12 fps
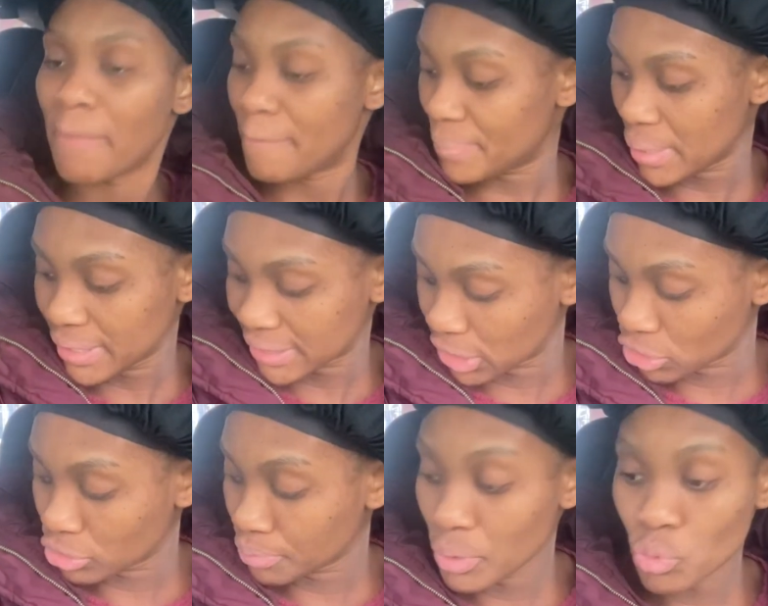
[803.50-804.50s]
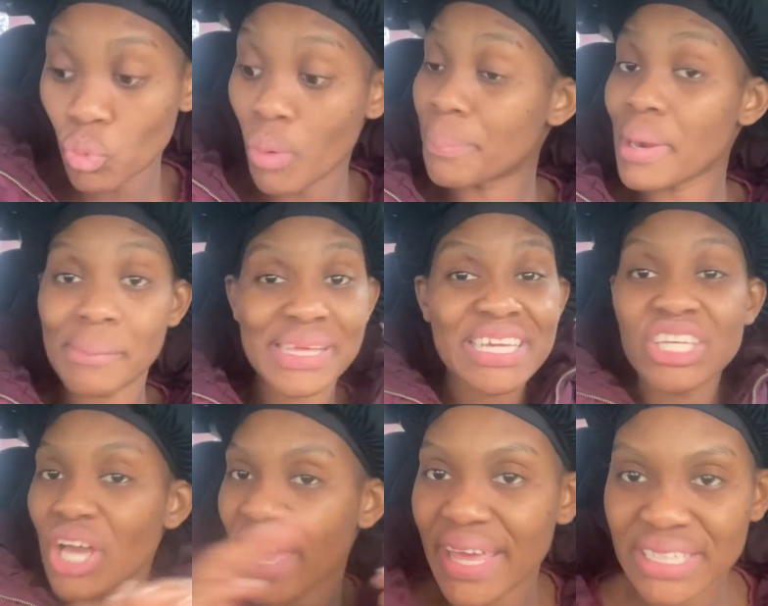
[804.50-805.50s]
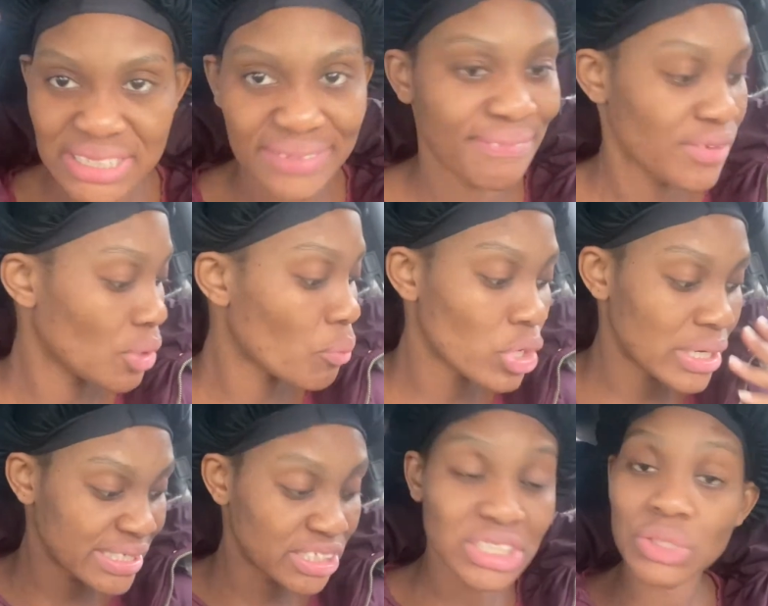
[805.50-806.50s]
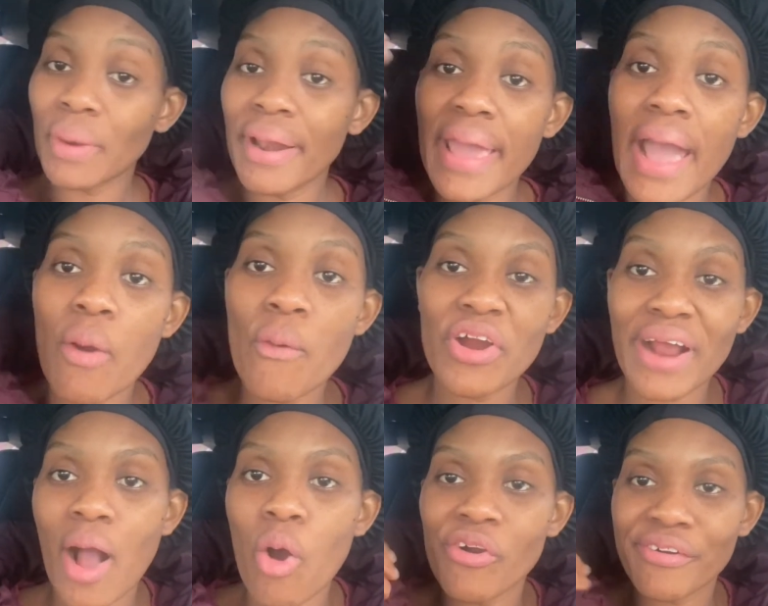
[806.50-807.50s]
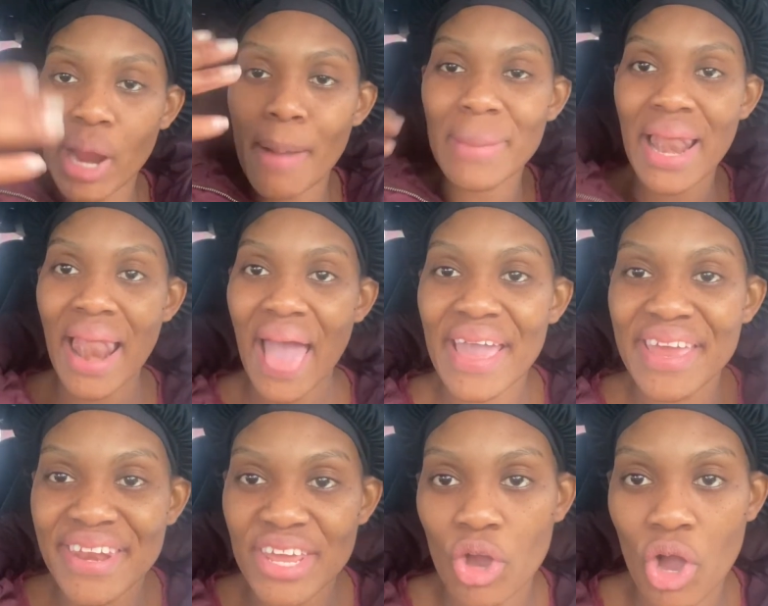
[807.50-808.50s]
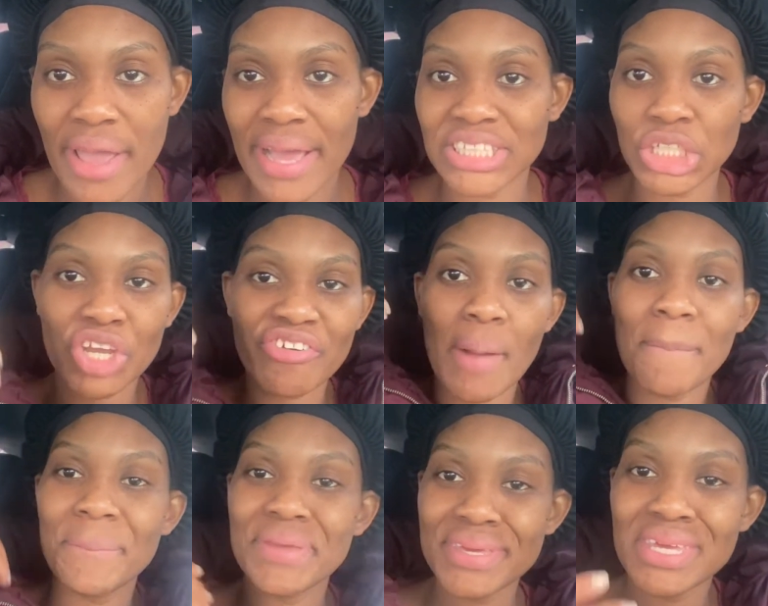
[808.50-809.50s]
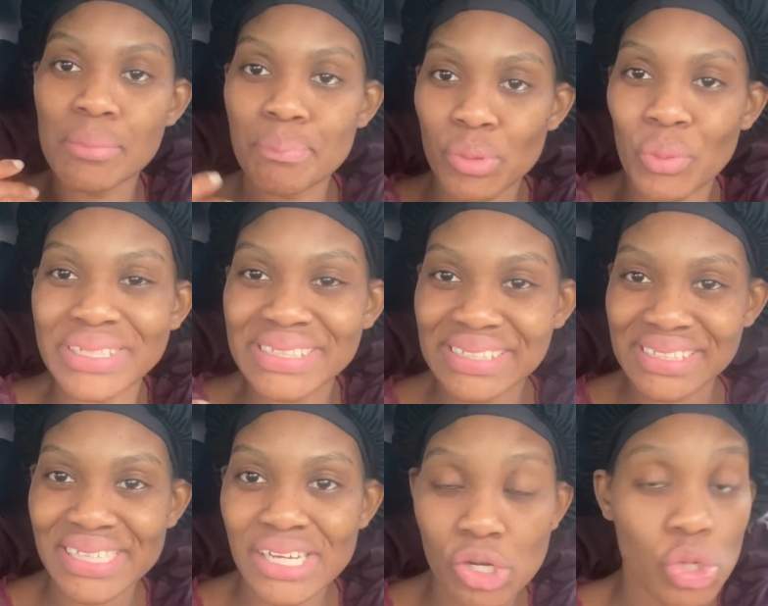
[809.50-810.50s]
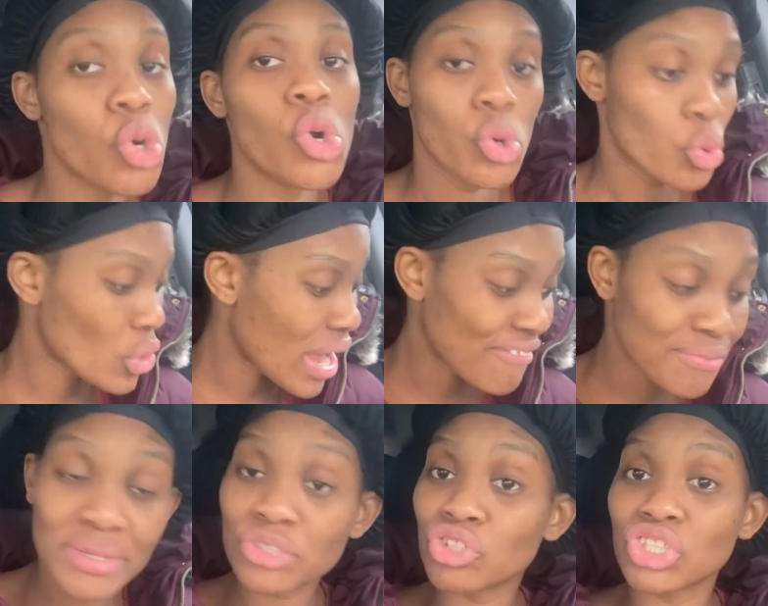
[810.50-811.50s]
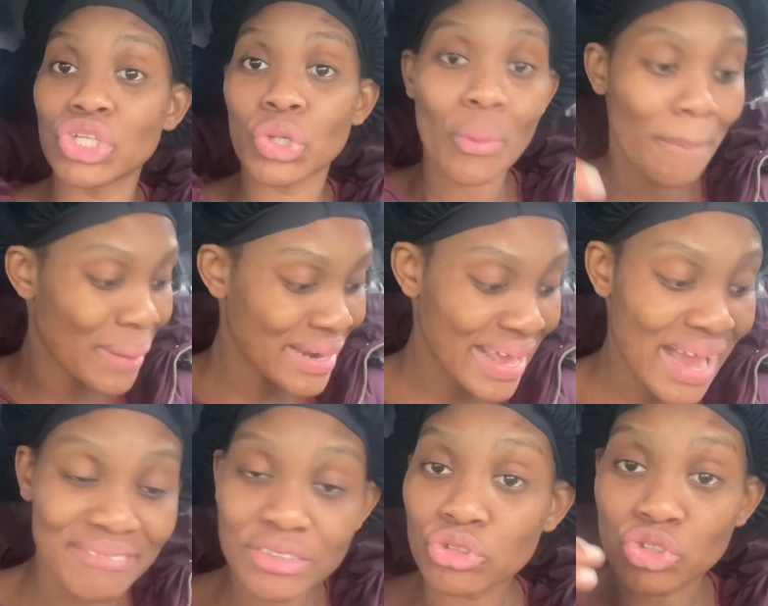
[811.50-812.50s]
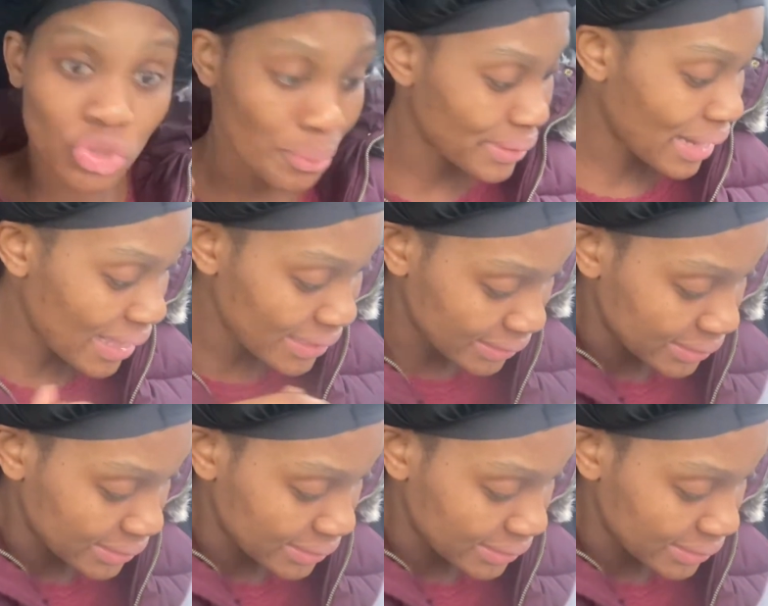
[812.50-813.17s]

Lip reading: Listen, I know probably eat not healthy for you, but listen. So every day I work at hungry, I be lying now and I take care of people who are sick. You don't have to make sure you say nobody have a little something I eat.